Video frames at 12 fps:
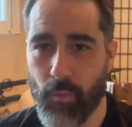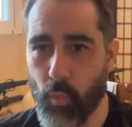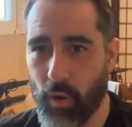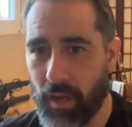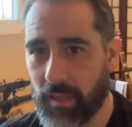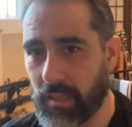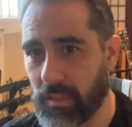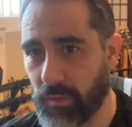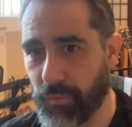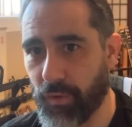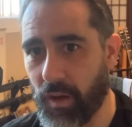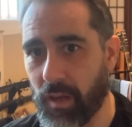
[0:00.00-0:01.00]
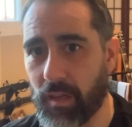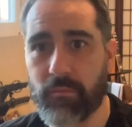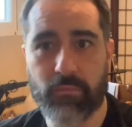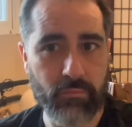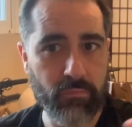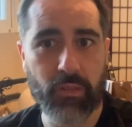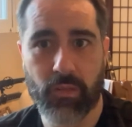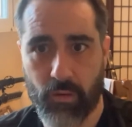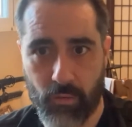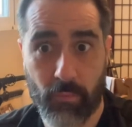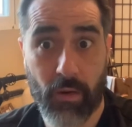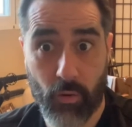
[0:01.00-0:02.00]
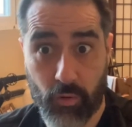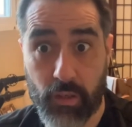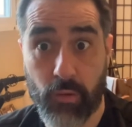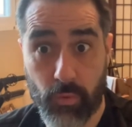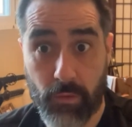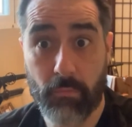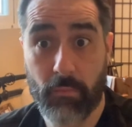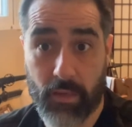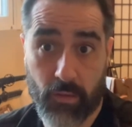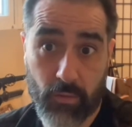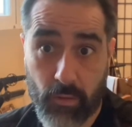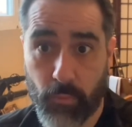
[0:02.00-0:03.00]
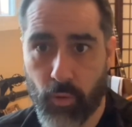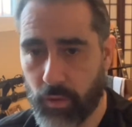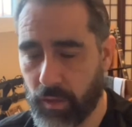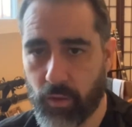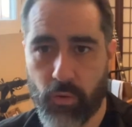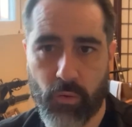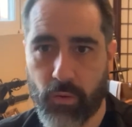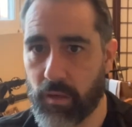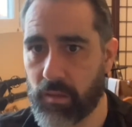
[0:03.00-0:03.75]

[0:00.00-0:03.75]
we identify, Melocchi with Mario del Monaco,